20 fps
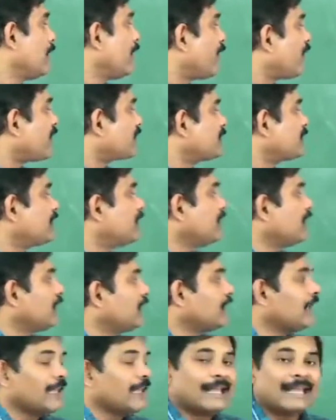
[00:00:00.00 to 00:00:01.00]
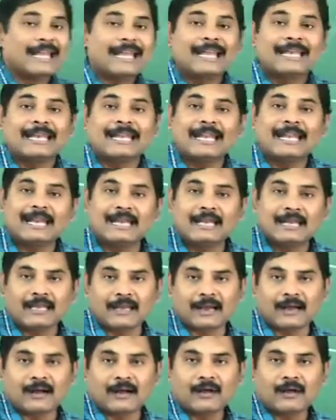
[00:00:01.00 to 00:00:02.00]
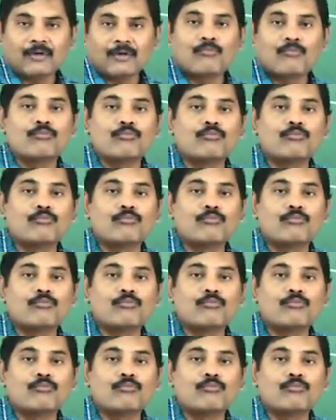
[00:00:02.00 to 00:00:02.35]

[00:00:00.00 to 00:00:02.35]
First thing, in India,